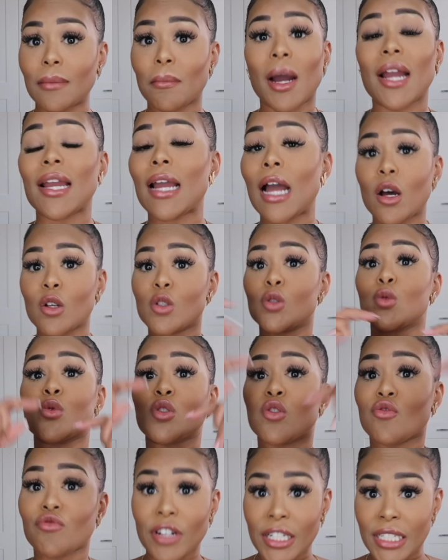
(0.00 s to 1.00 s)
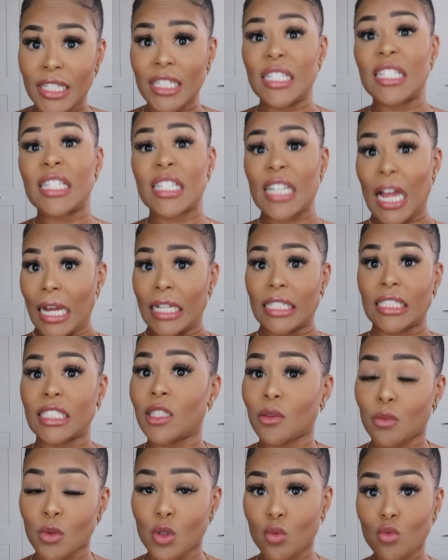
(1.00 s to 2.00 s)
My house was already standing,
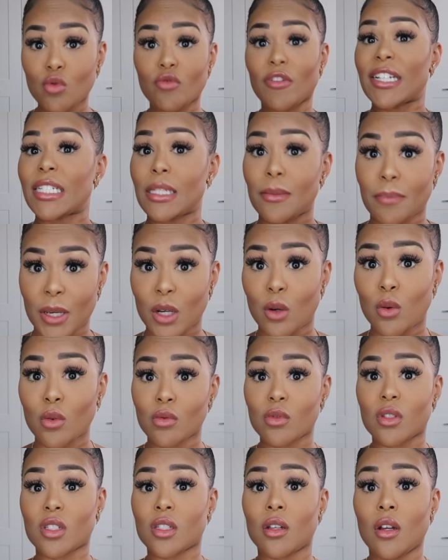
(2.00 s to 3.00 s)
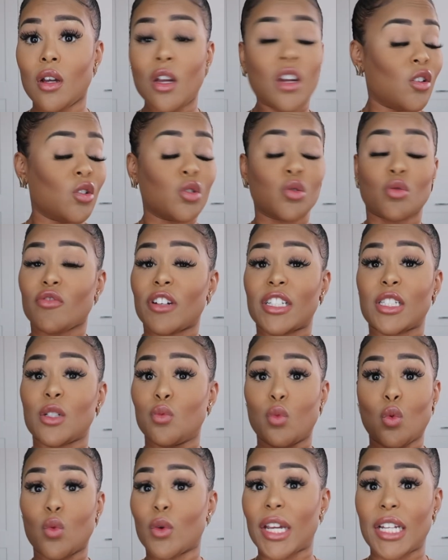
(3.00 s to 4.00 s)
it was already built, could already
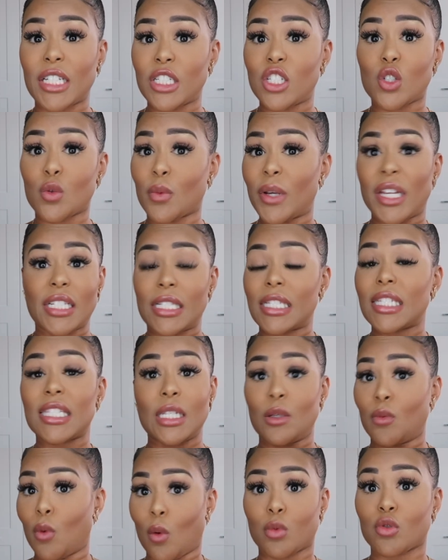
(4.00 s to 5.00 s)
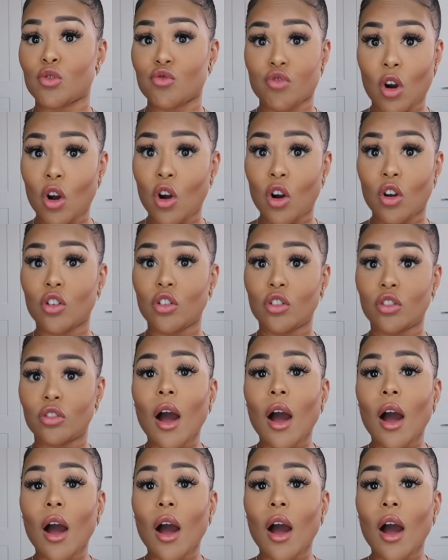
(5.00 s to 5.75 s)
walk into it and see what was wrong.